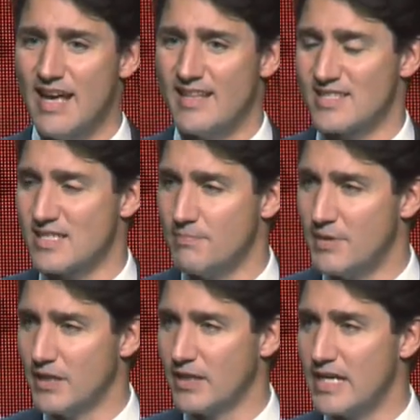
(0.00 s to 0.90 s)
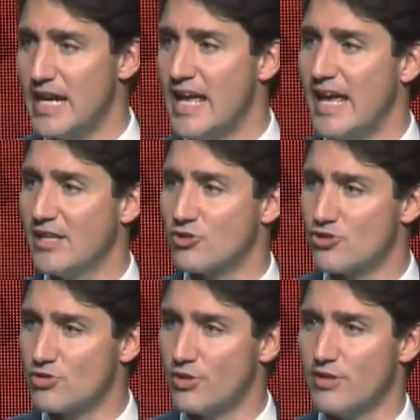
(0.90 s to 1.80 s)
and stability and
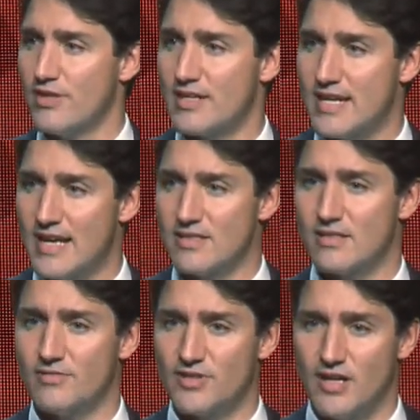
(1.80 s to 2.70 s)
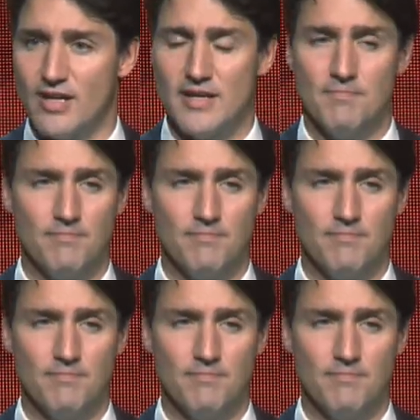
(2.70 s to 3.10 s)
stood the test of time.